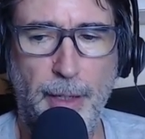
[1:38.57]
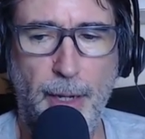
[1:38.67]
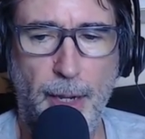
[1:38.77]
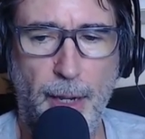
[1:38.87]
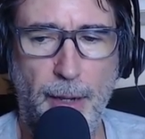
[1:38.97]

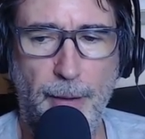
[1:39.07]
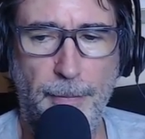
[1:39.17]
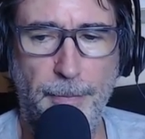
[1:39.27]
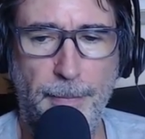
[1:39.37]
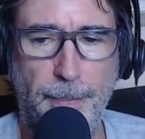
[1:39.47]

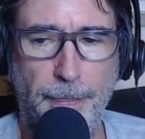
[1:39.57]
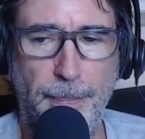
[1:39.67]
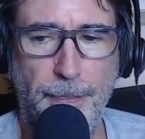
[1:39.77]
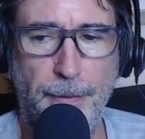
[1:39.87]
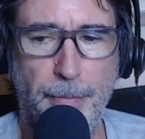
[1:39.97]
Um,
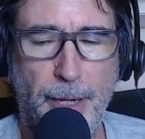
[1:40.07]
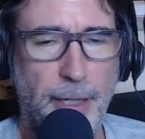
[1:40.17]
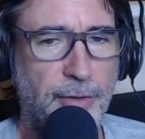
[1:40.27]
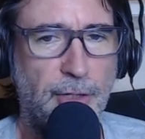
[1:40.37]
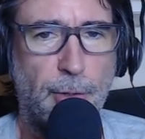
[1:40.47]
my
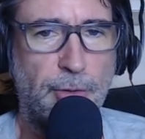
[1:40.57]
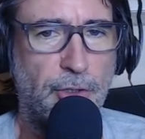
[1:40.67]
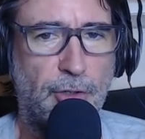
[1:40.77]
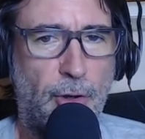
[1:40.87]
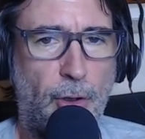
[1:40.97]
SEO is
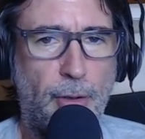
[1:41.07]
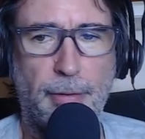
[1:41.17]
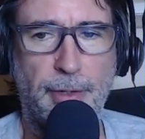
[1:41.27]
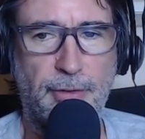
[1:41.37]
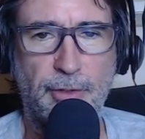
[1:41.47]
just
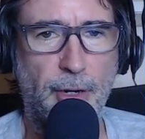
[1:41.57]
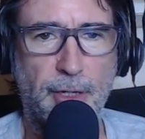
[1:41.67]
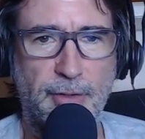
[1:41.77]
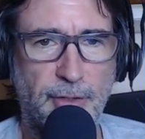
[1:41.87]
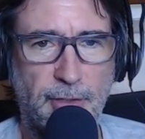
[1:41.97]
it's
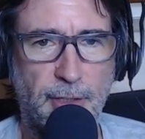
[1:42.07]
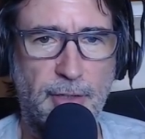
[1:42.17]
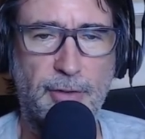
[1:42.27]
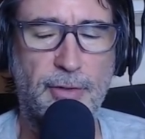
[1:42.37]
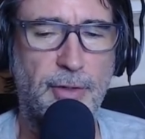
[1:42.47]
non-existent.
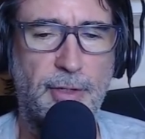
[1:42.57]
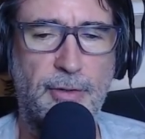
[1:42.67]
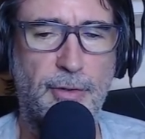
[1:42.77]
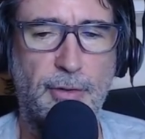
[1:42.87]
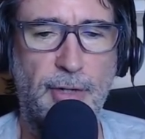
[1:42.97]
It's
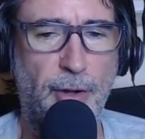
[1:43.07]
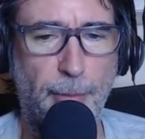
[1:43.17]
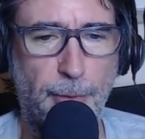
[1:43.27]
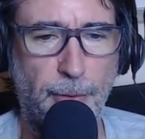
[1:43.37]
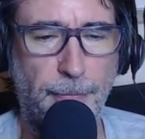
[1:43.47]
it's
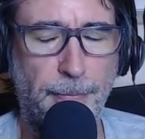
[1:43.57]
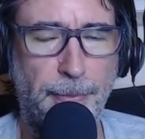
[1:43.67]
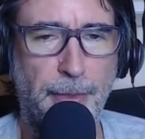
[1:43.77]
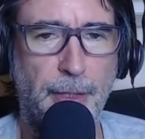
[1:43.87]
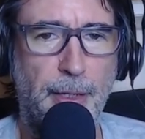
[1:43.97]
terrible.
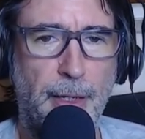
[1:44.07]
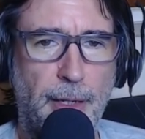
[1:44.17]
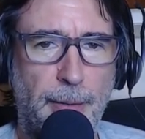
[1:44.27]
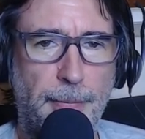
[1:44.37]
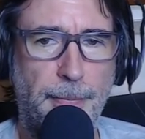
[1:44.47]

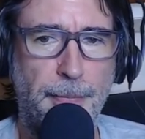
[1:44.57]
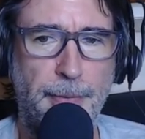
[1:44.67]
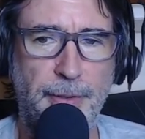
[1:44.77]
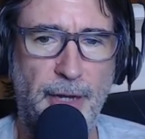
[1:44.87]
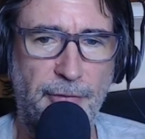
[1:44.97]
Um,
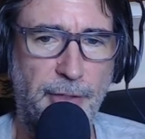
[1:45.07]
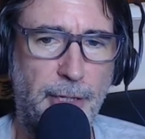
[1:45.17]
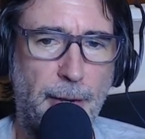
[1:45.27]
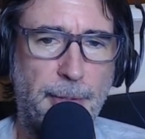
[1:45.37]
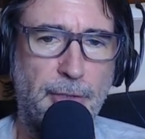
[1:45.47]
definitely
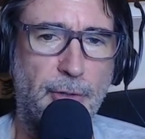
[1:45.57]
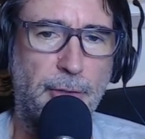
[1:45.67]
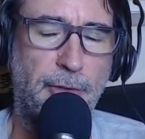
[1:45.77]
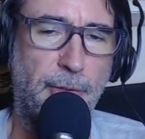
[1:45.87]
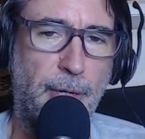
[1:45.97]
not my
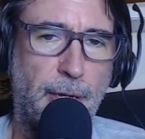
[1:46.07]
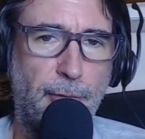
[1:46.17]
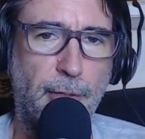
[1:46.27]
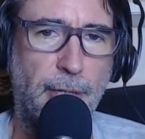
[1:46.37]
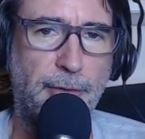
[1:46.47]
strong suit, and I
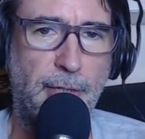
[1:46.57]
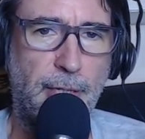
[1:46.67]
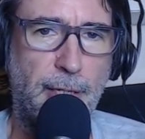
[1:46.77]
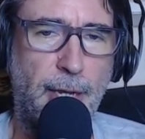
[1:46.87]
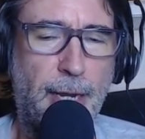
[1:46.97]
realize I
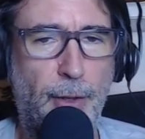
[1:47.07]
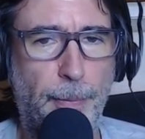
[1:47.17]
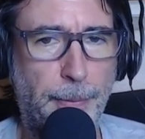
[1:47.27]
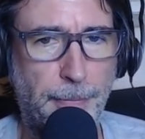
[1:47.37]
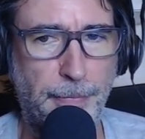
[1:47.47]
need
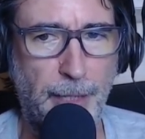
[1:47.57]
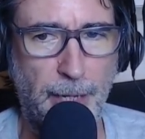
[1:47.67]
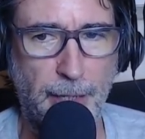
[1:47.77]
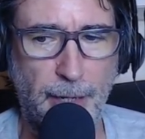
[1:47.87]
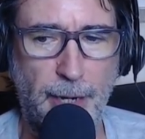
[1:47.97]
help.
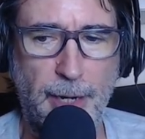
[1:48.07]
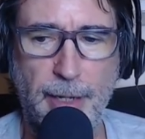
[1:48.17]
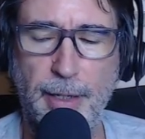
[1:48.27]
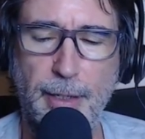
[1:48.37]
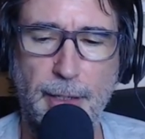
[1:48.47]
And
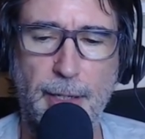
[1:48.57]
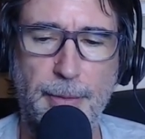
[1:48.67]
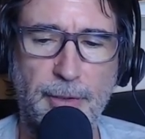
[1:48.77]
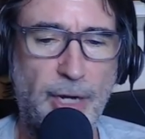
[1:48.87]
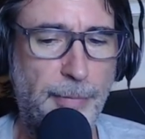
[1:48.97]
I am
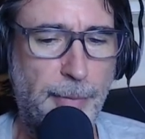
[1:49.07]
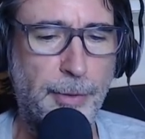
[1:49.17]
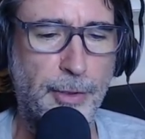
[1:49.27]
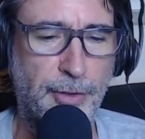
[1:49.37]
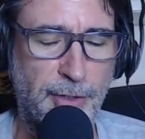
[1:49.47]
the type of
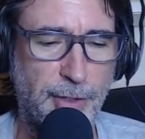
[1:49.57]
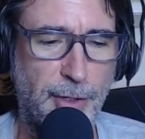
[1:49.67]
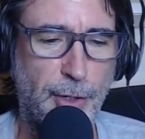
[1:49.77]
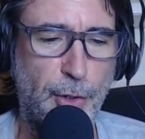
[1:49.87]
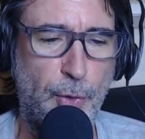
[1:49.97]
person
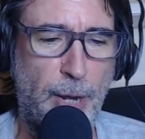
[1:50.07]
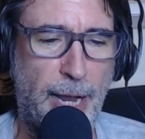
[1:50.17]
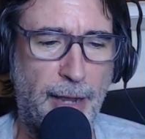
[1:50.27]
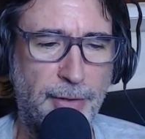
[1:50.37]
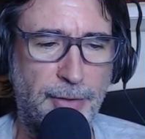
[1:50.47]
who
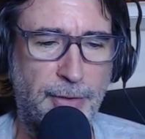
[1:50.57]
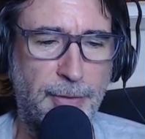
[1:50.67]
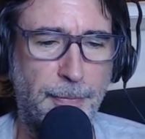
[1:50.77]
has